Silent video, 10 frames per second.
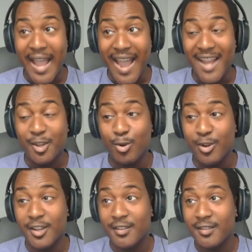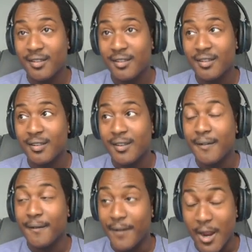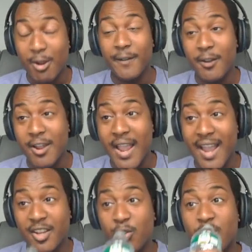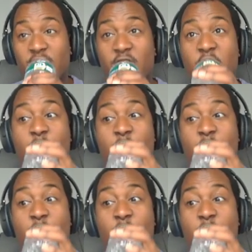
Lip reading: Accurate. Very, very accurate.